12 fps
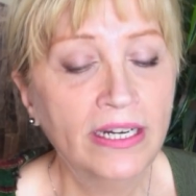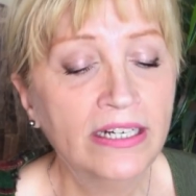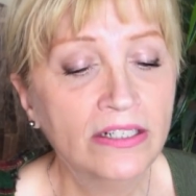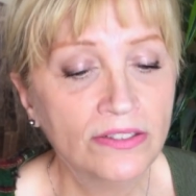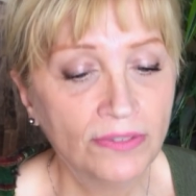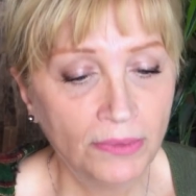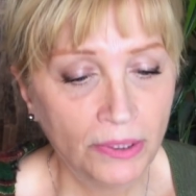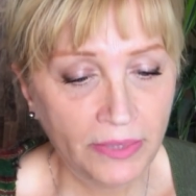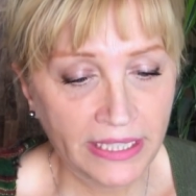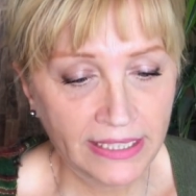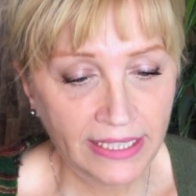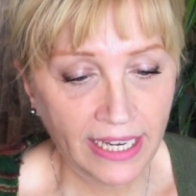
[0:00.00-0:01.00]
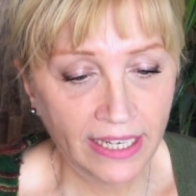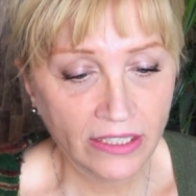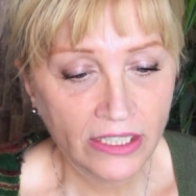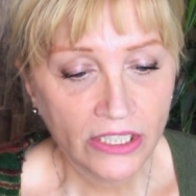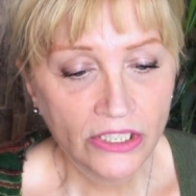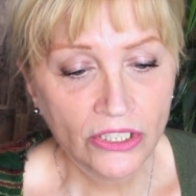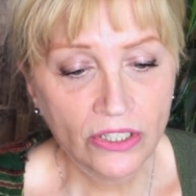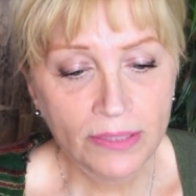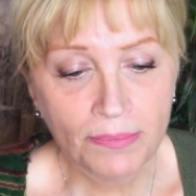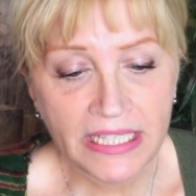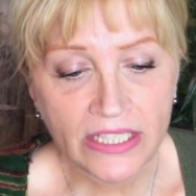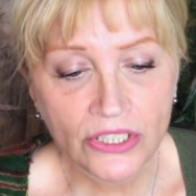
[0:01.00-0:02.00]
here's from Louise again. She goes,
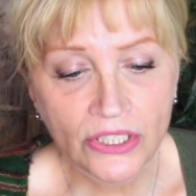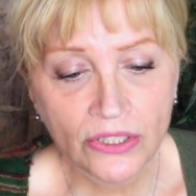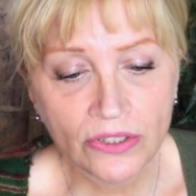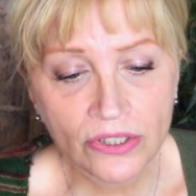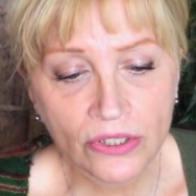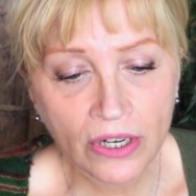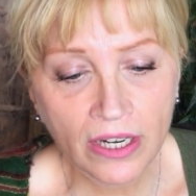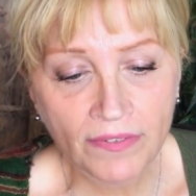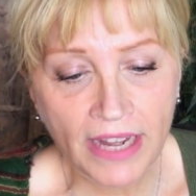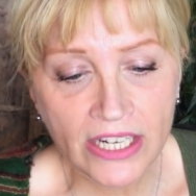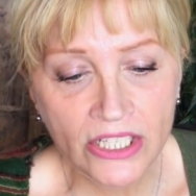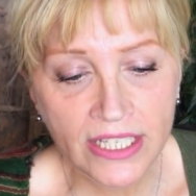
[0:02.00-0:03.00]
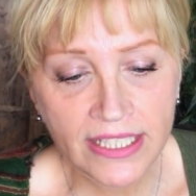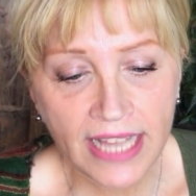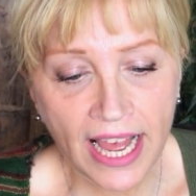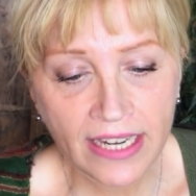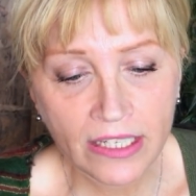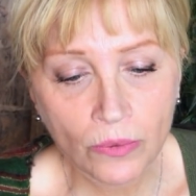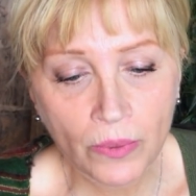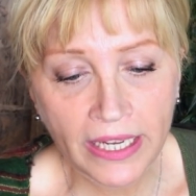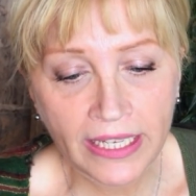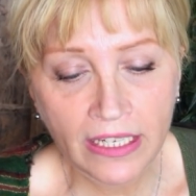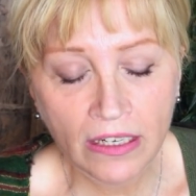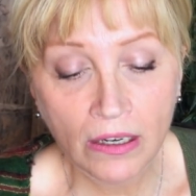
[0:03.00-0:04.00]
me too, sort of. I just had an
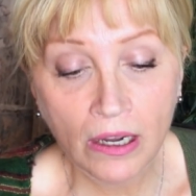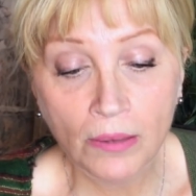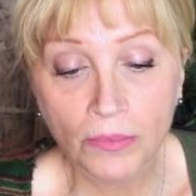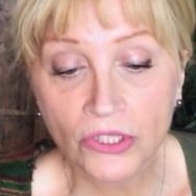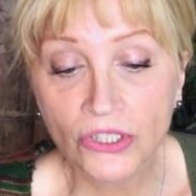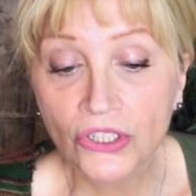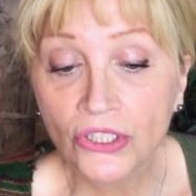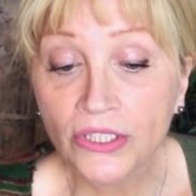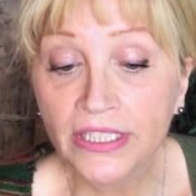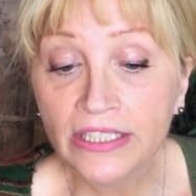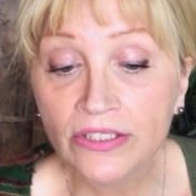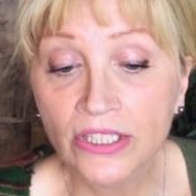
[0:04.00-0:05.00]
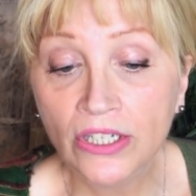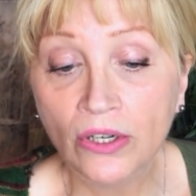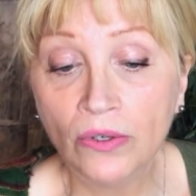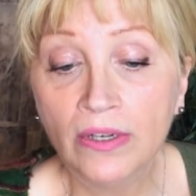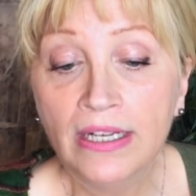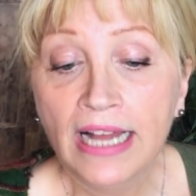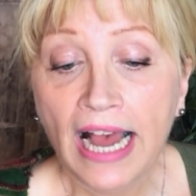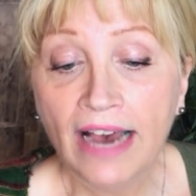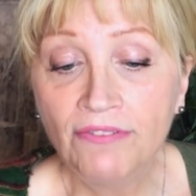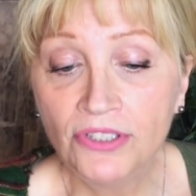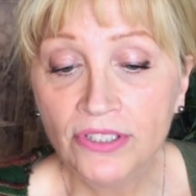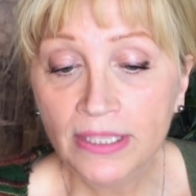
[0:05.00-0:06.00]
awakening almost 2 years ago
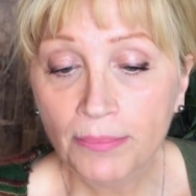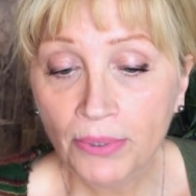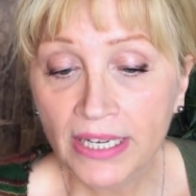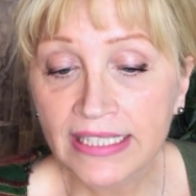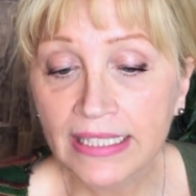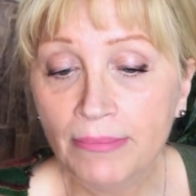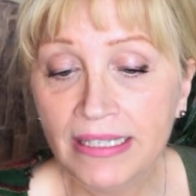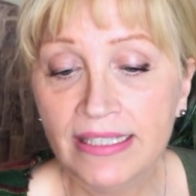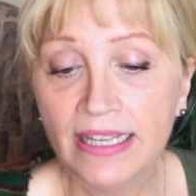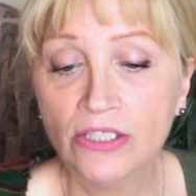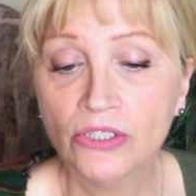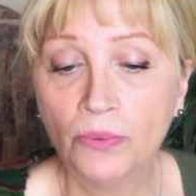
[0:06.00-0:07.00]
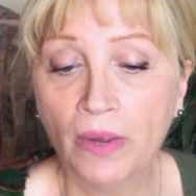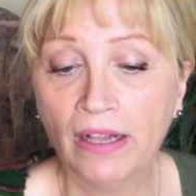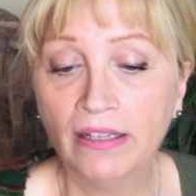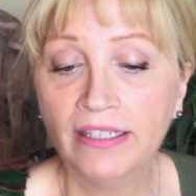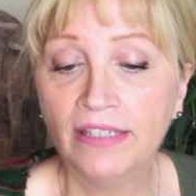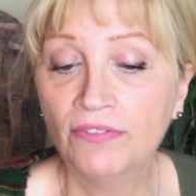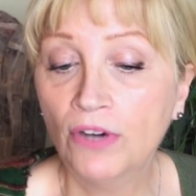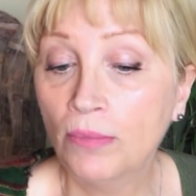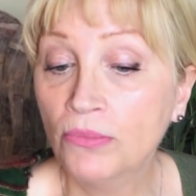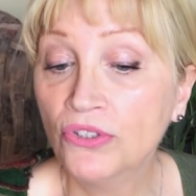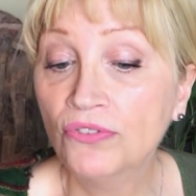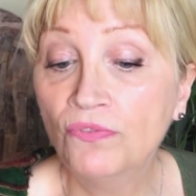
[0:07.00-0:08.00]
after suppressing my sexuality for
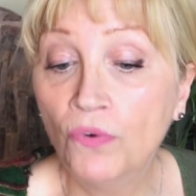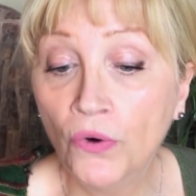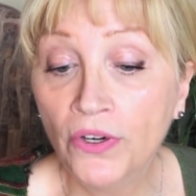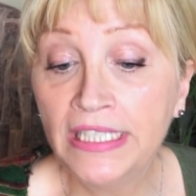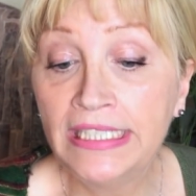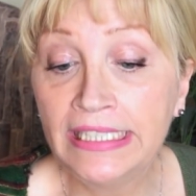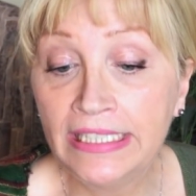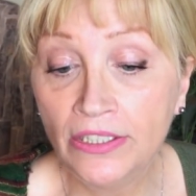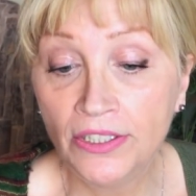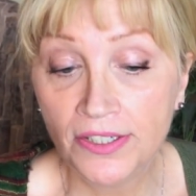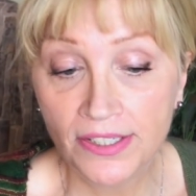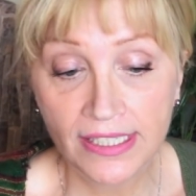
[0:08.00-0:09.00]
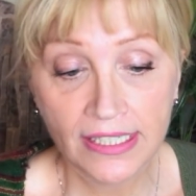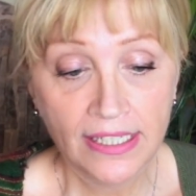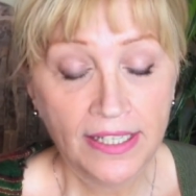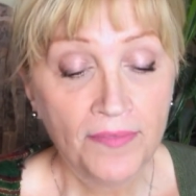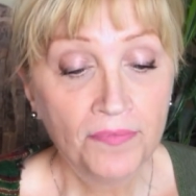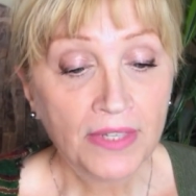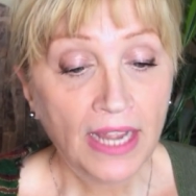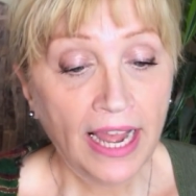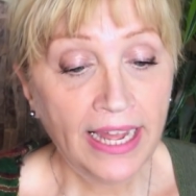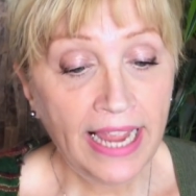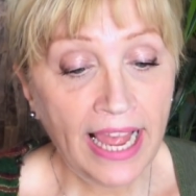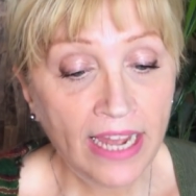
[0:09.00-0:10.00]
almost 40 years.
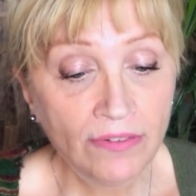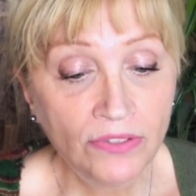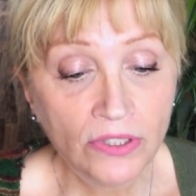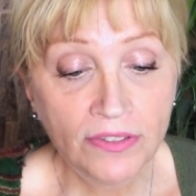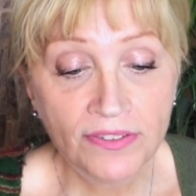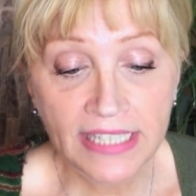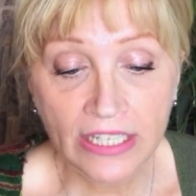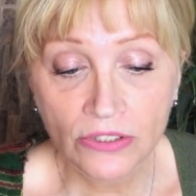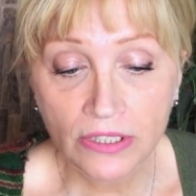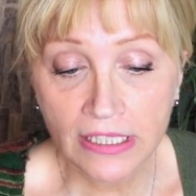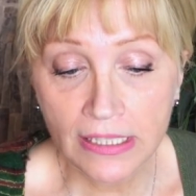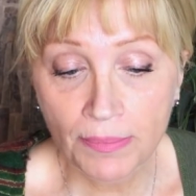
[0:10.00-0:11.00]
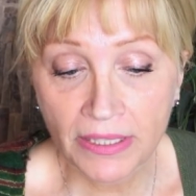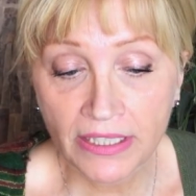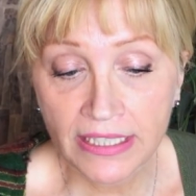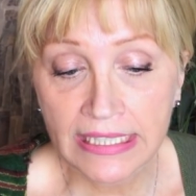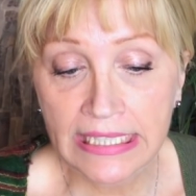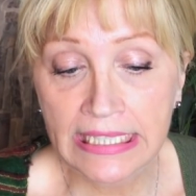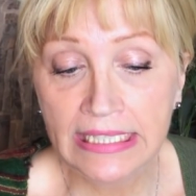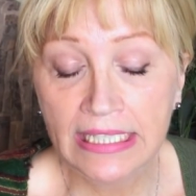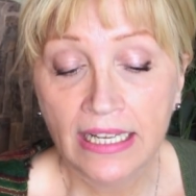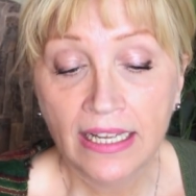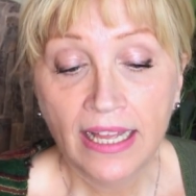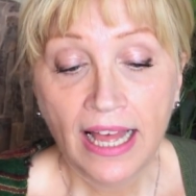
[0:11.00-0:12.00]
I had a handful of sexual experiences
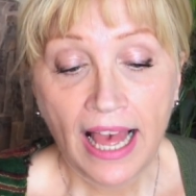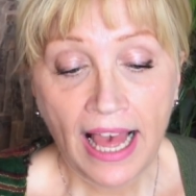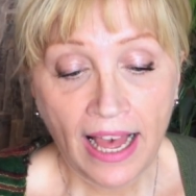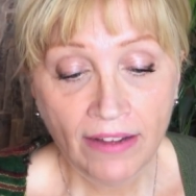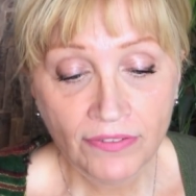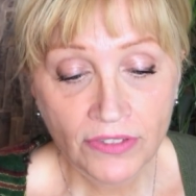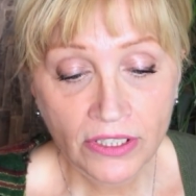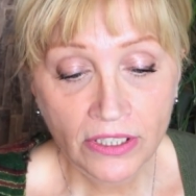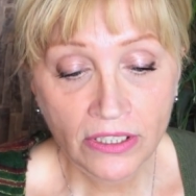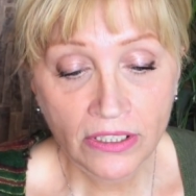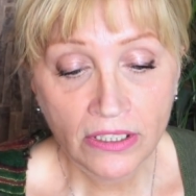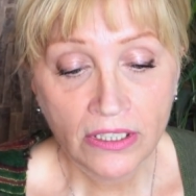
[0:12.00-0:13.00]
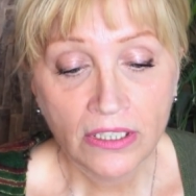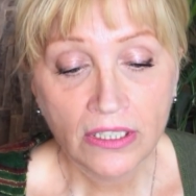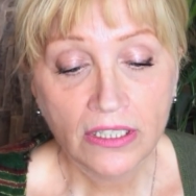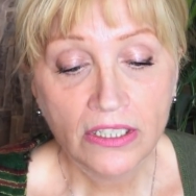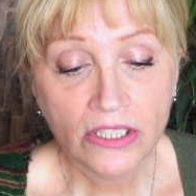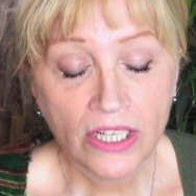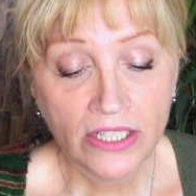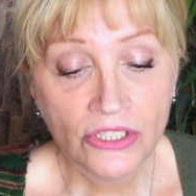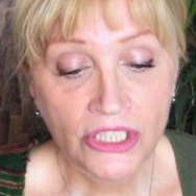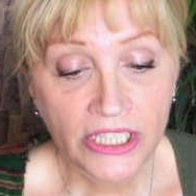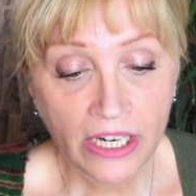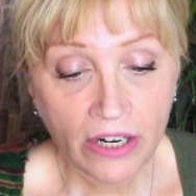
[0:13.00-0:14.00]
after a
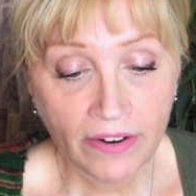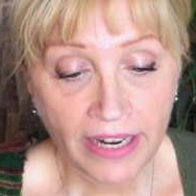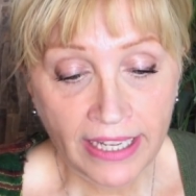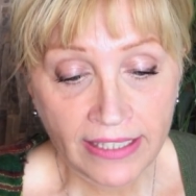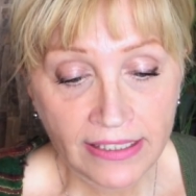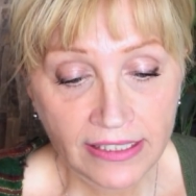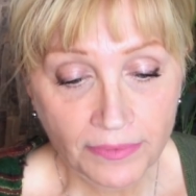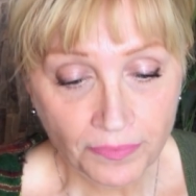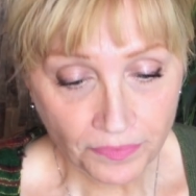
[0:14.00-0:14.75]
GRS,